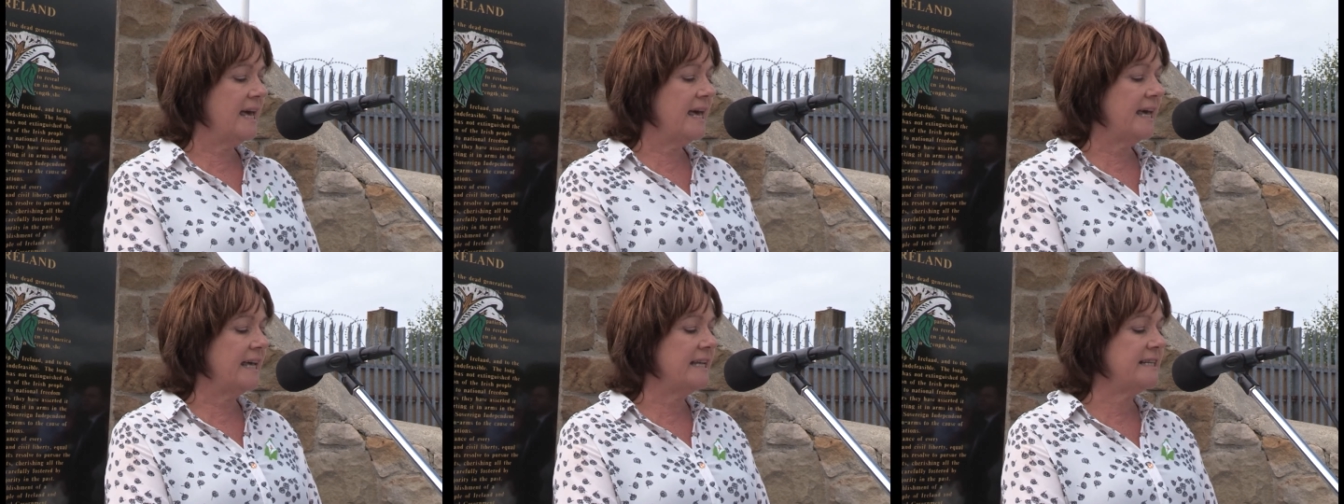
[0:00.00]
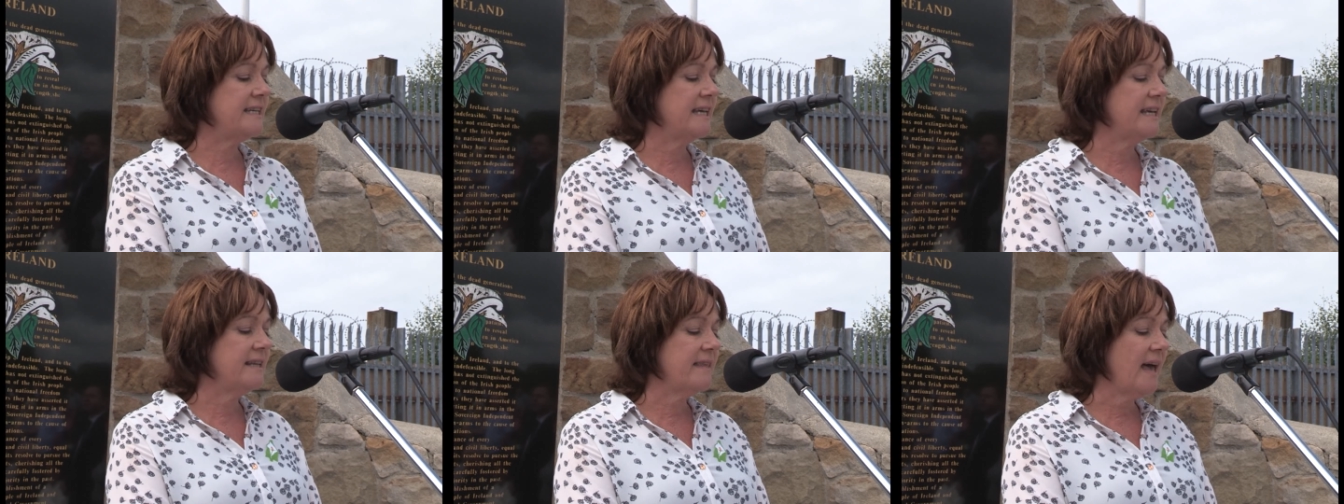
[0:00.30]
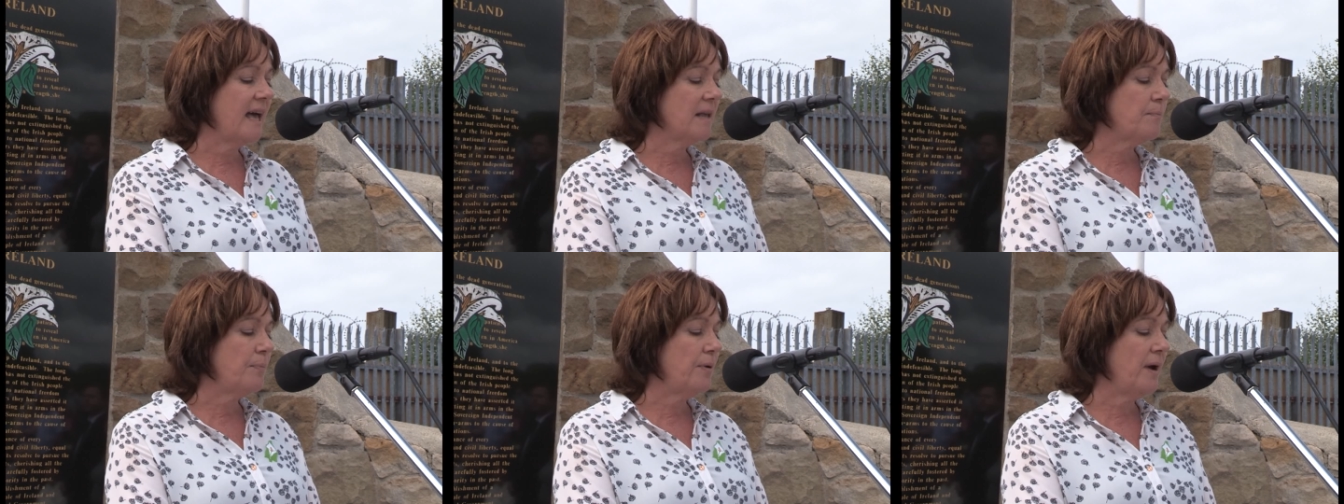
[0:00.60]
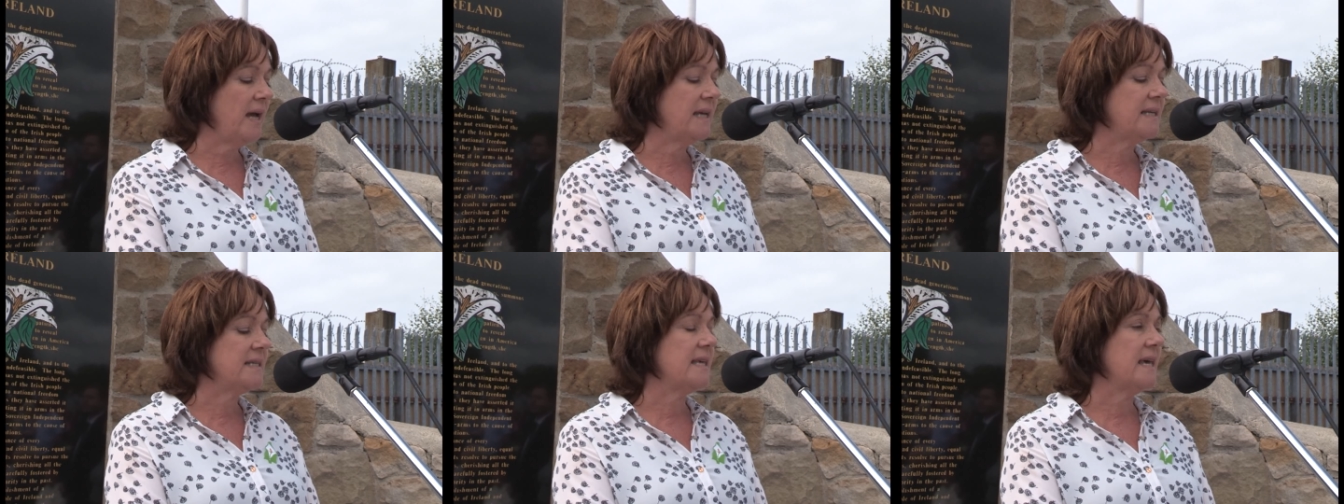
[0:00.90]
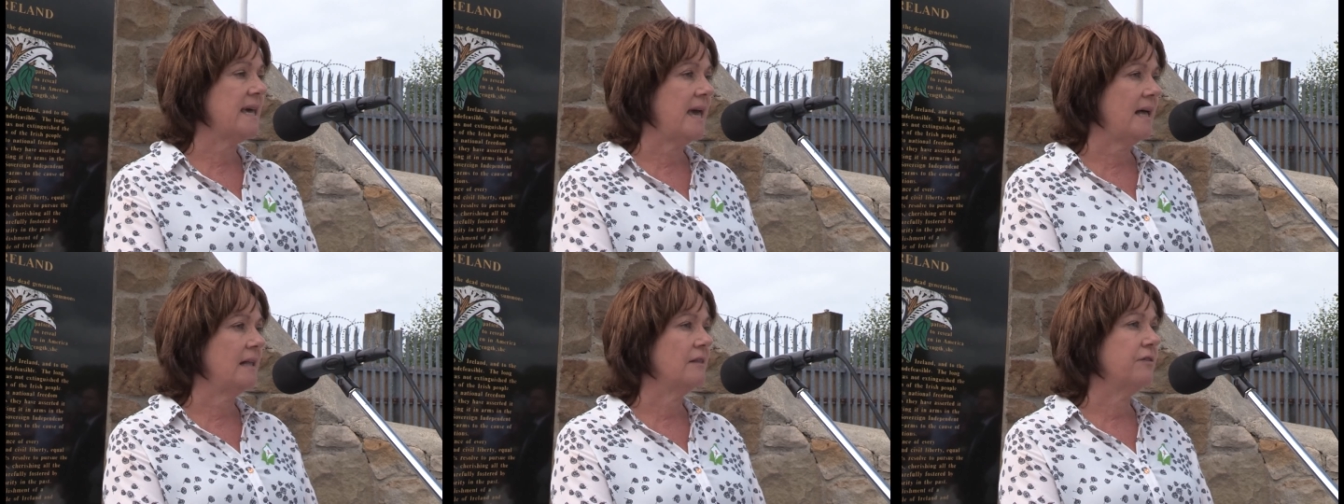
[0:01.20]
Indeed, that pride is
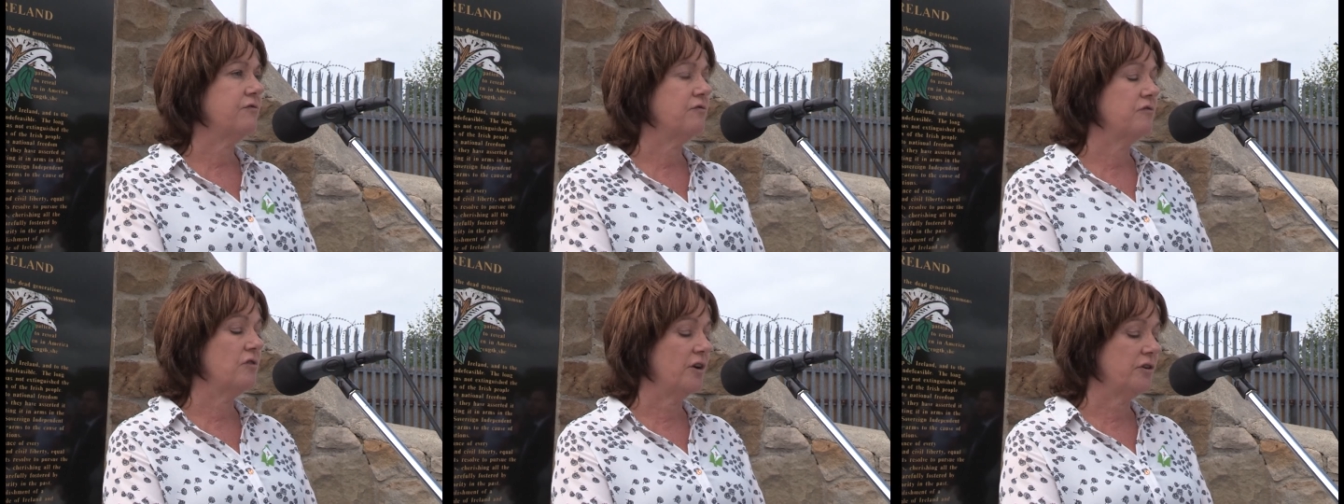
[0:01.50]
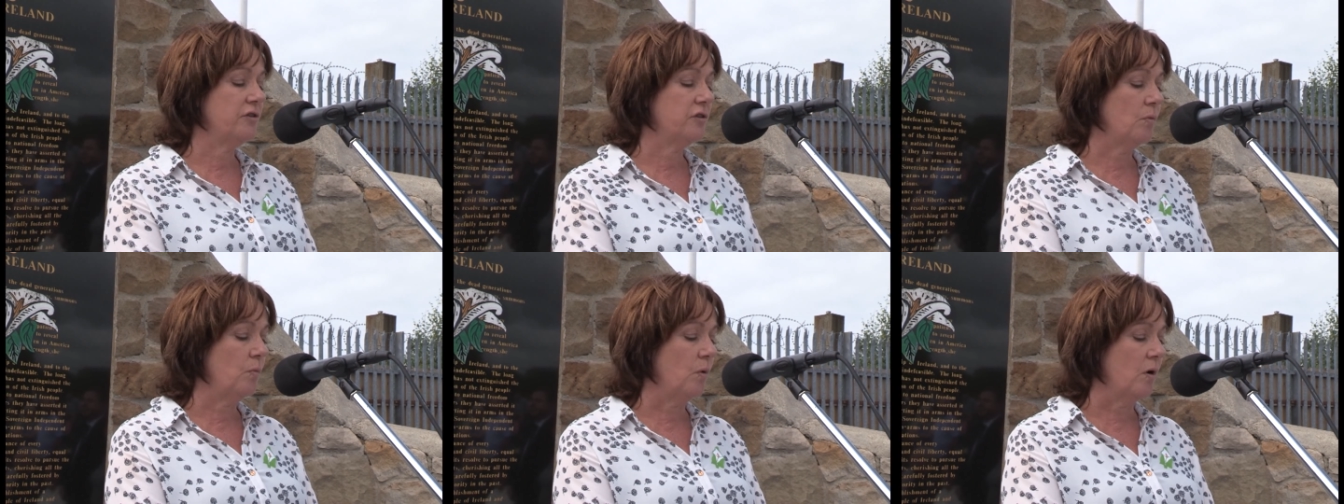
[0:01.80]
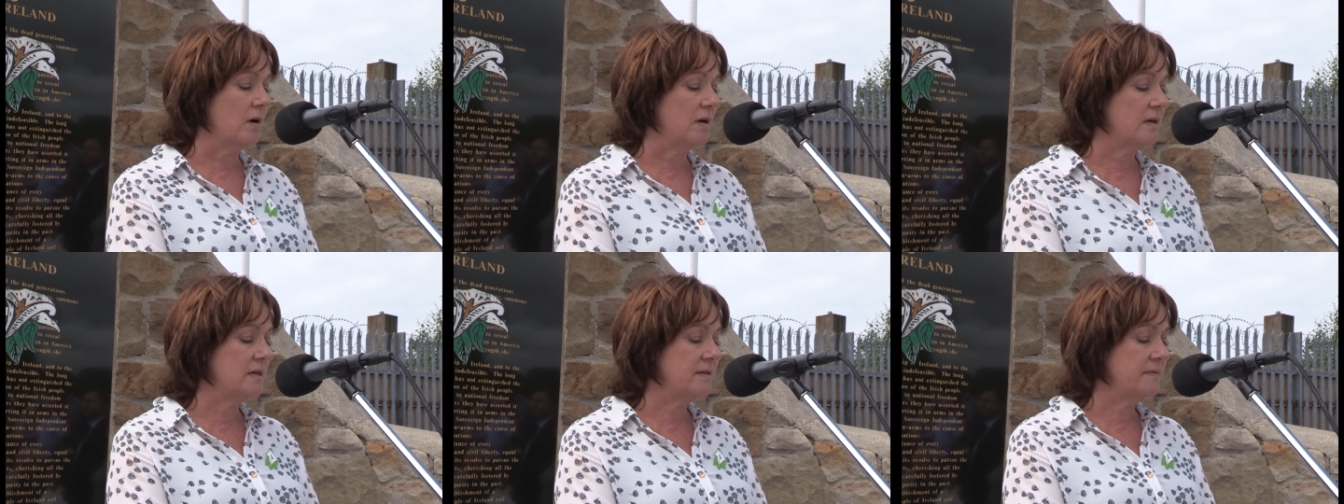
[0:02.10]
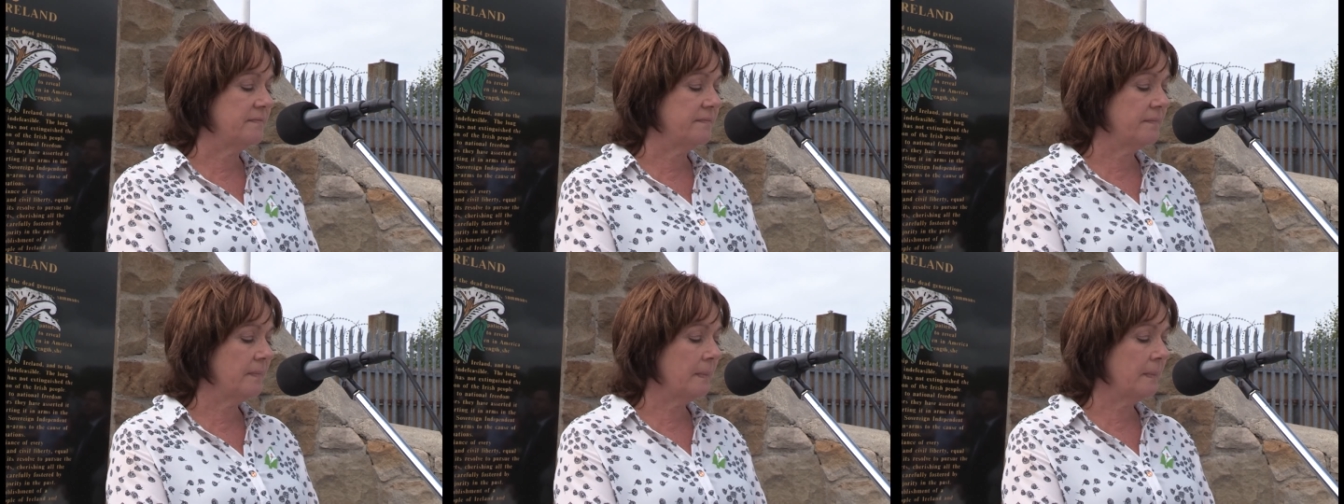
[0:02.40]
held throughout the world.